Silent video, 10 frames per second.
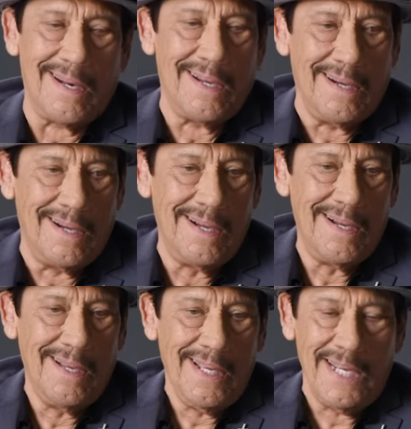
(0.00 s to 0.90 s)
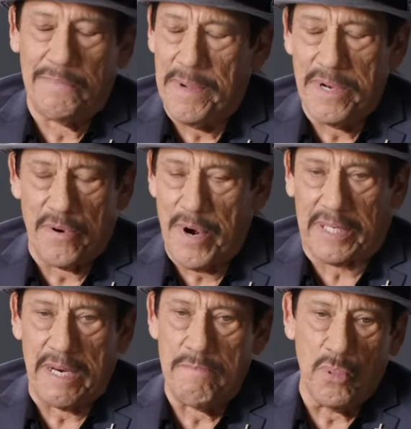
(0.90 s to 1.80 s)
and he's been
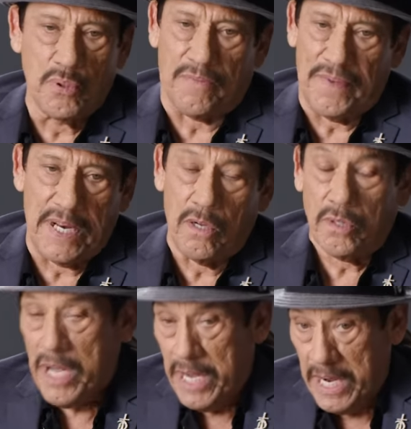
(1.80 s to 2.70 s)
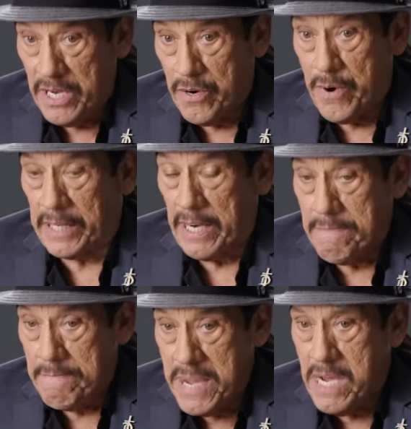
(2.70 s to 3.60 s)
directing music videos. He
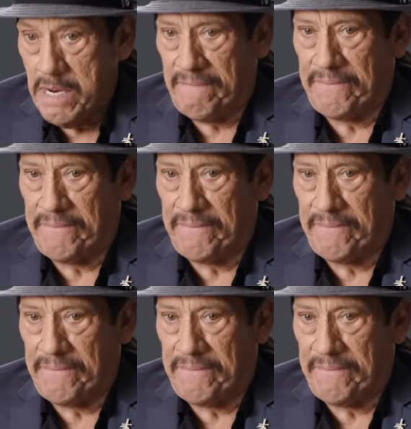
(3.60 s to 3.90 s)
directed me in a